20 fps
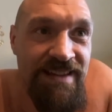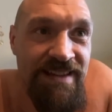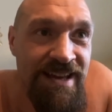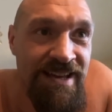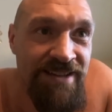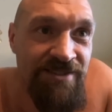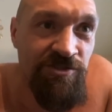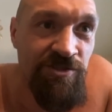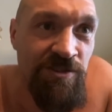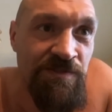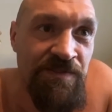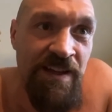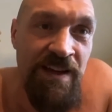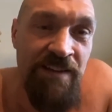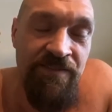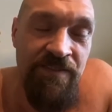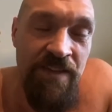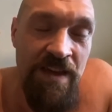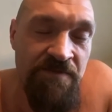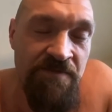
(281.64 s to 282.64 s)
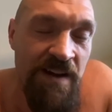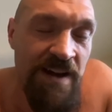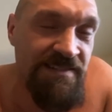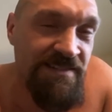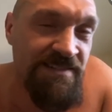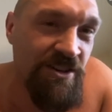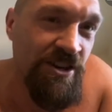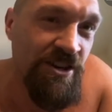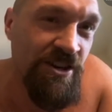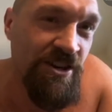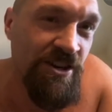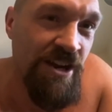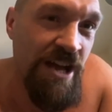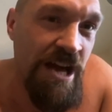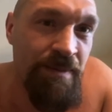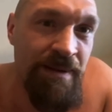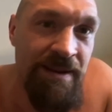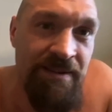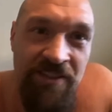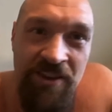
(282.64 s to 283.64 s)
stuff that if fights are going to
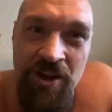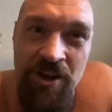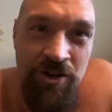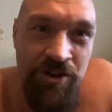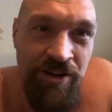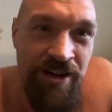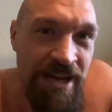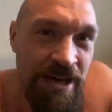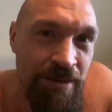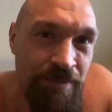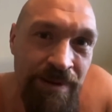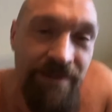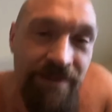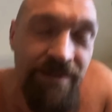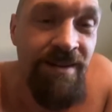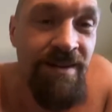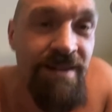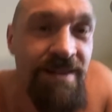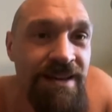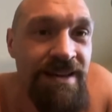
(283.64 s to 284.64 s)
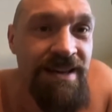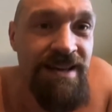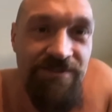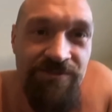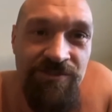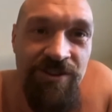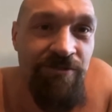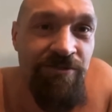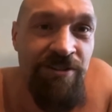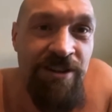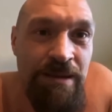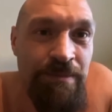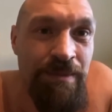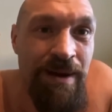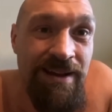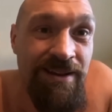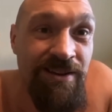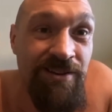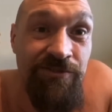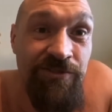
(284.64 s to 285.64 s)
happen, if they're not going to happen, it's not really
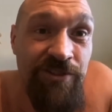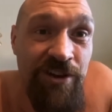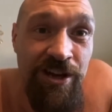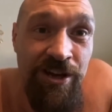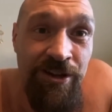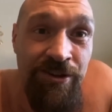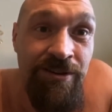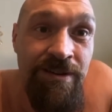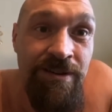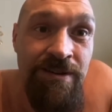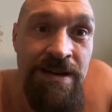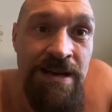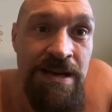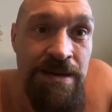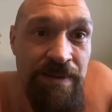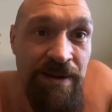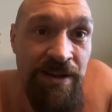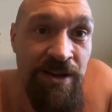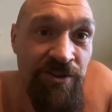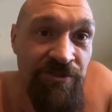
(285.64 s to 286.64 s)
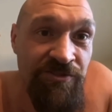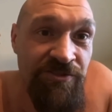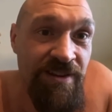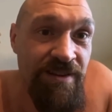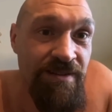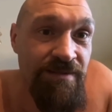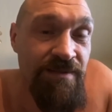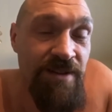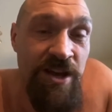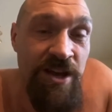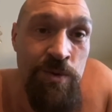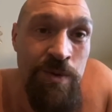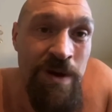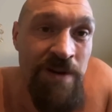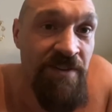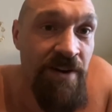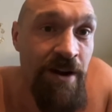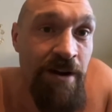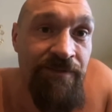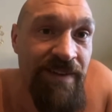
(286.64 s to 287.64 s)
my concern, because
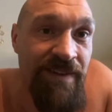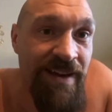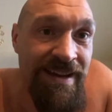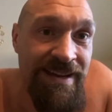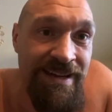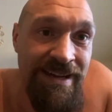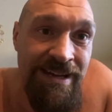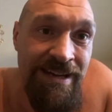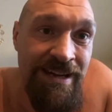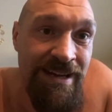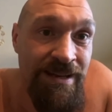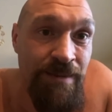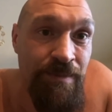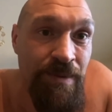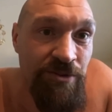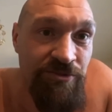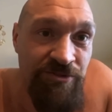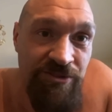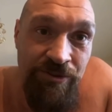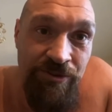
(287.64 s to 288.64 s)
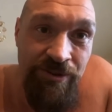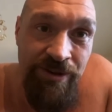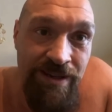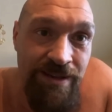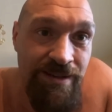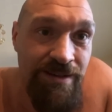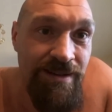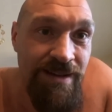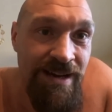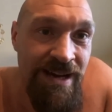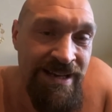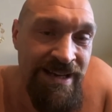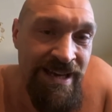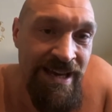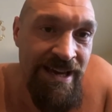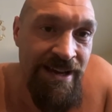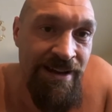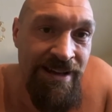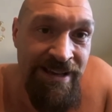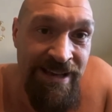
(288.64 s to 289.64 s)
whoever I'm fighting in the boxing ring, I
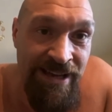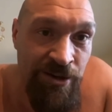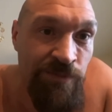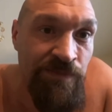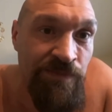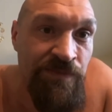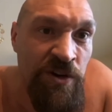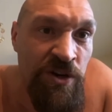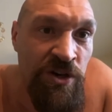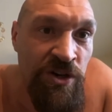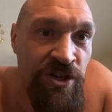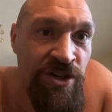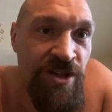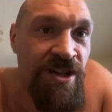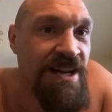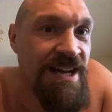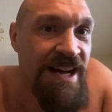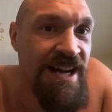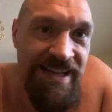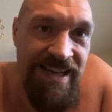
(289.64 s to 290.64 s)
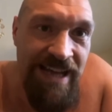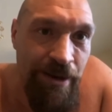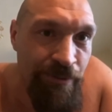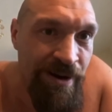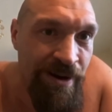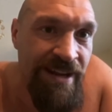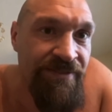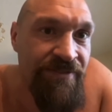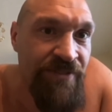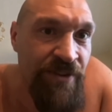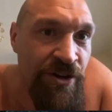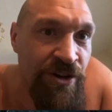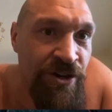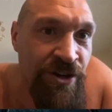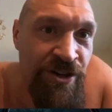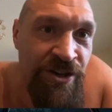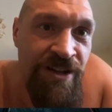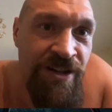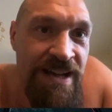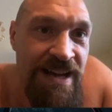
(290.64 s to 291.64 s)
get up for, I get ready
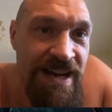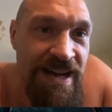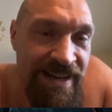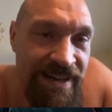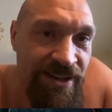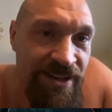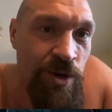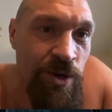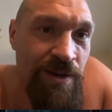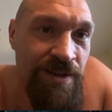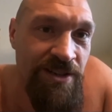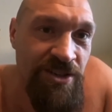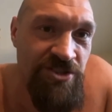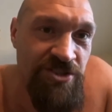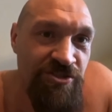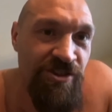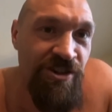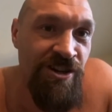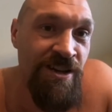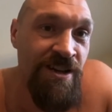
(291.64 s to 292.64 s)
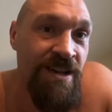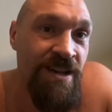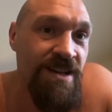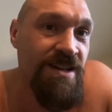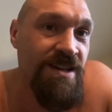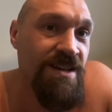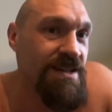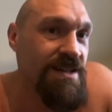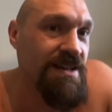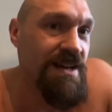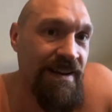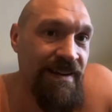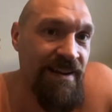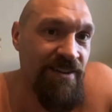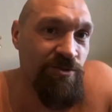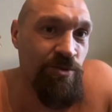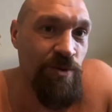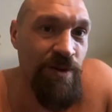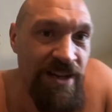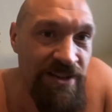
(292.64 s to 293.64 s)
for, and I go and destroy. And
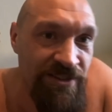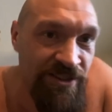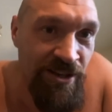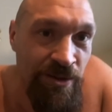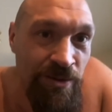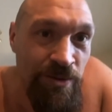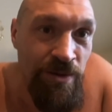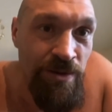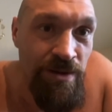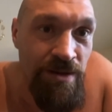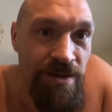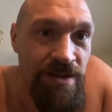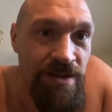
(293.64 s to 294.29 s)
that's what I do.